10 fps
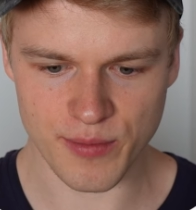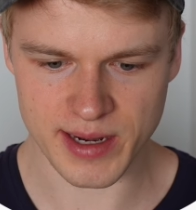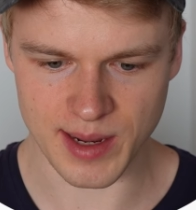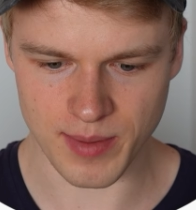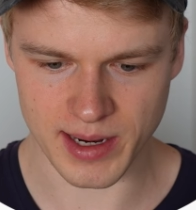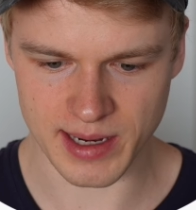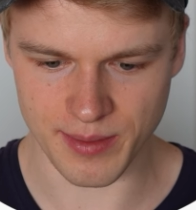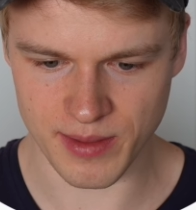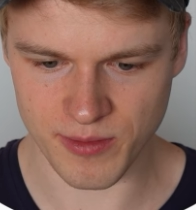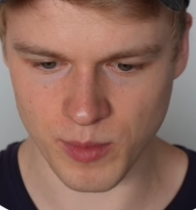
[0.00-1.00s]
of the template
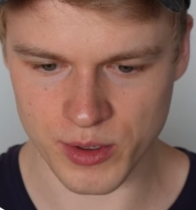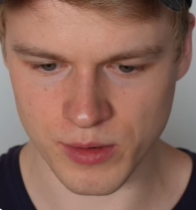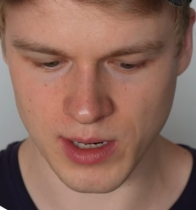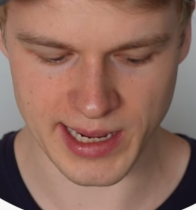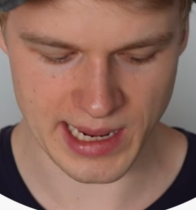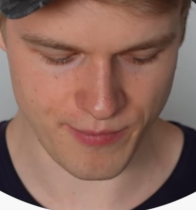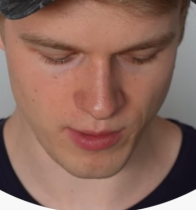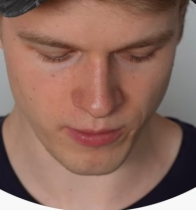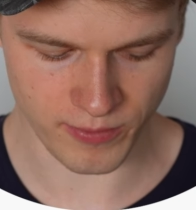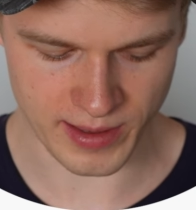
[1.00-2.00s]
in this module, I have
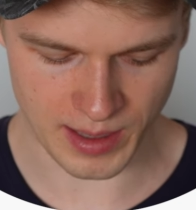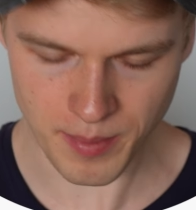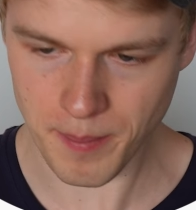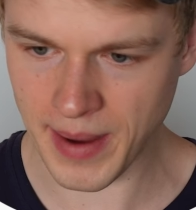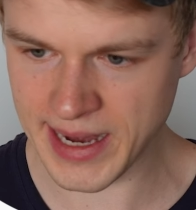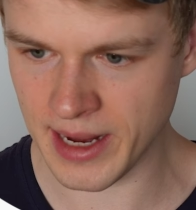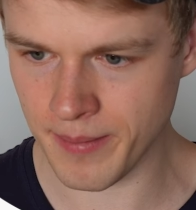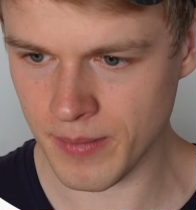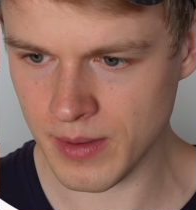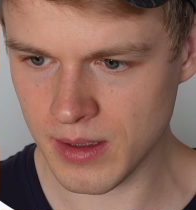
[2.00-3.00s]
also set up my
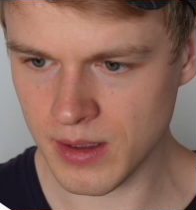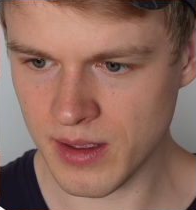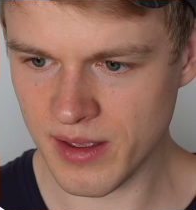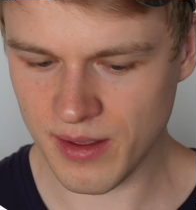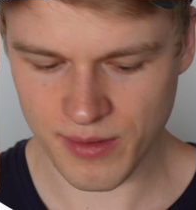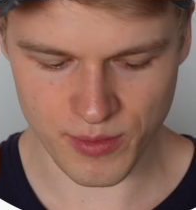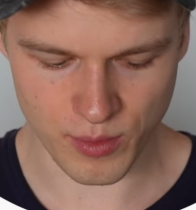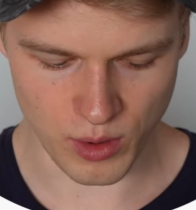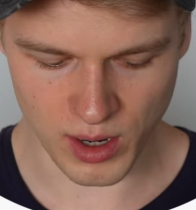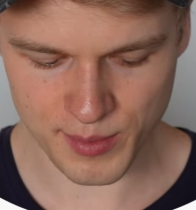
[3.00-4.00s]
name.
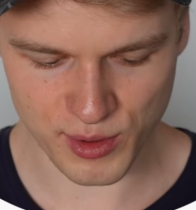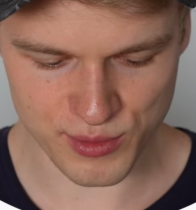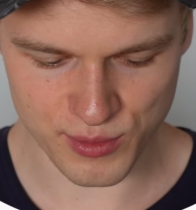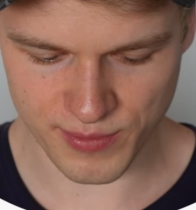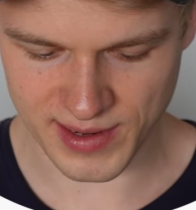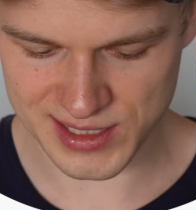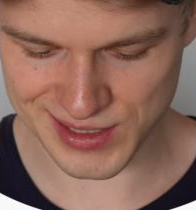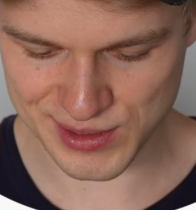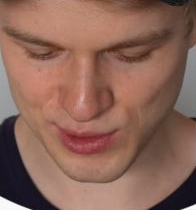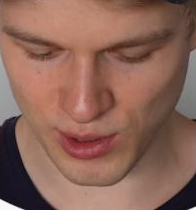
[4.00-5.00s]
So all I'm going to do is I'll
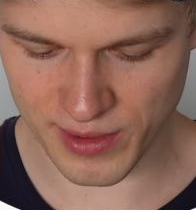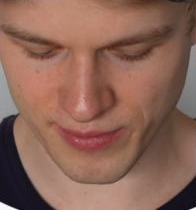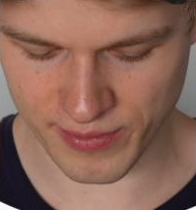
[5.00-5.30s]
just call the